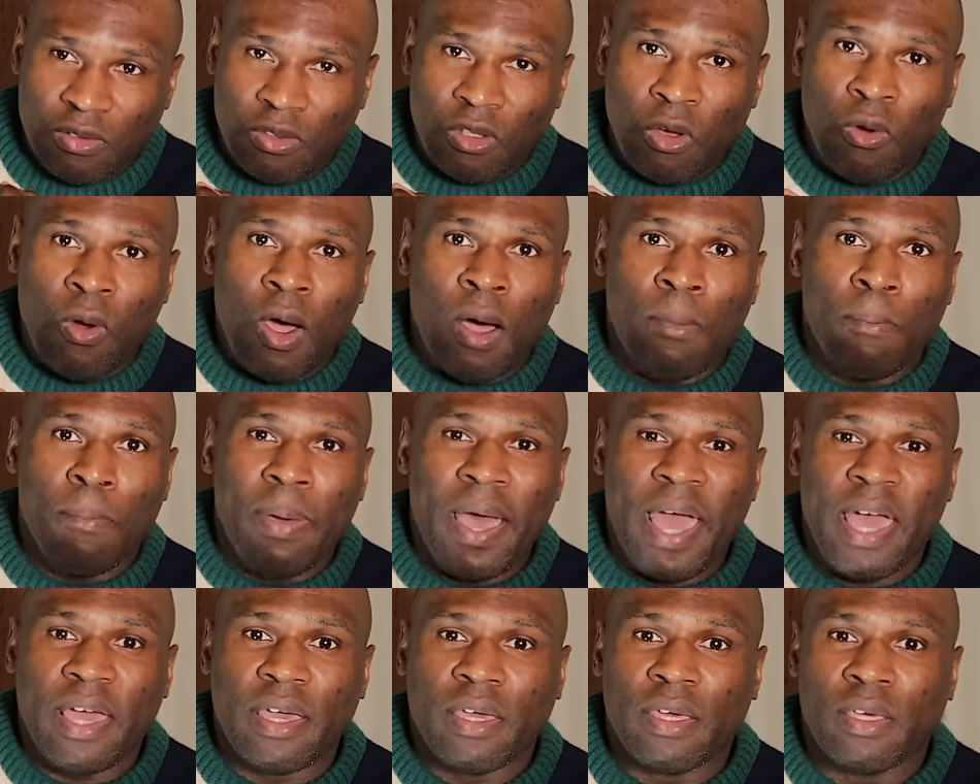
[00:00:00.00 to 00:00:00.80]
don't
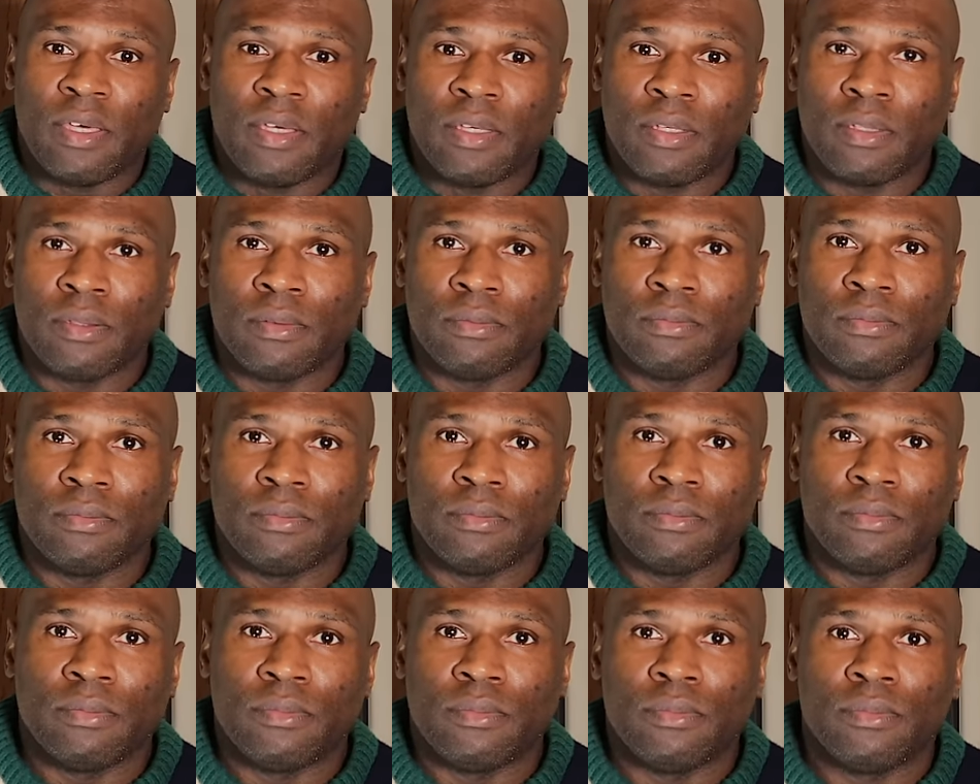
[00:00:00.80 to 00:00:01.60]
unpack.
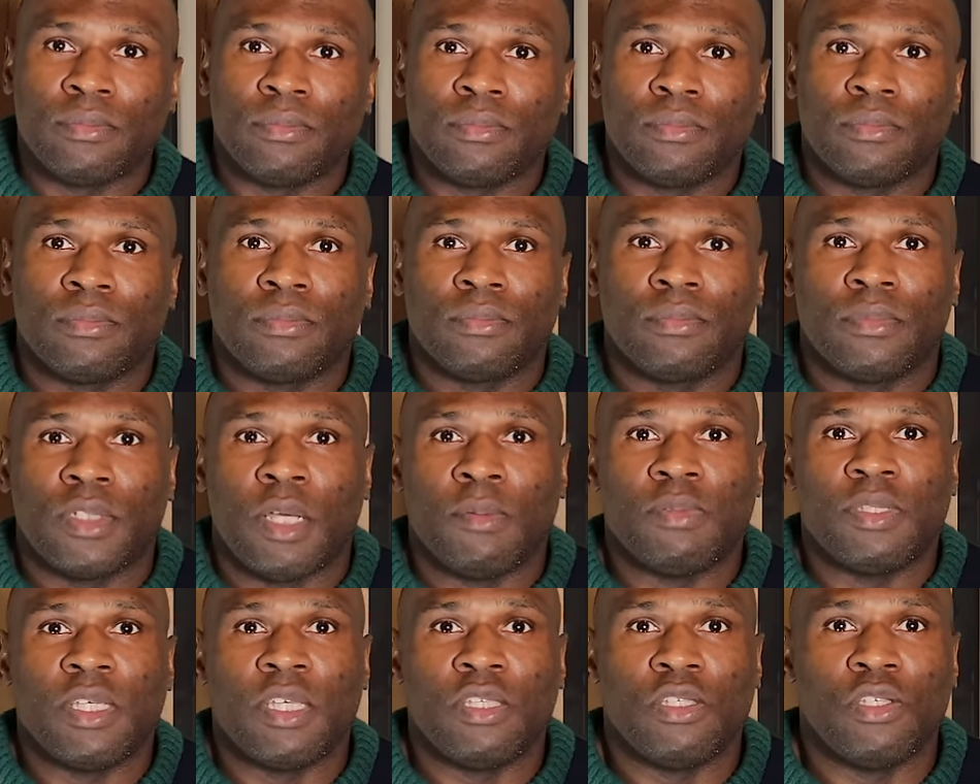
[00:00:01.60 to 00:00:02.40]

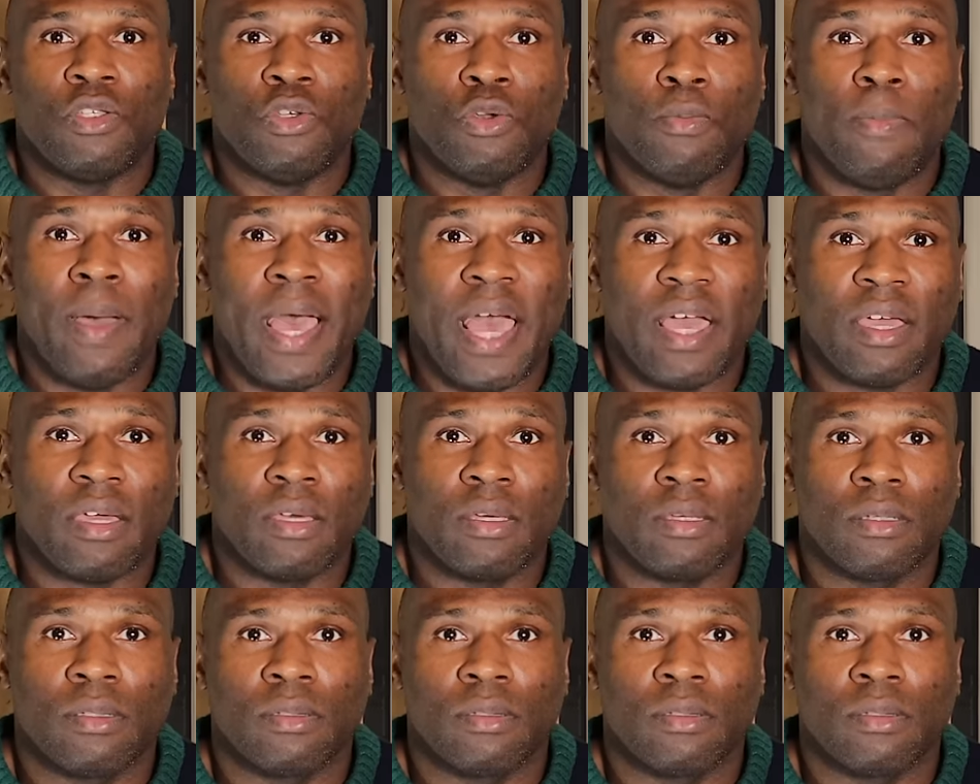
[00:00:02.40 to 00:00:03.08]
I'm sending you back.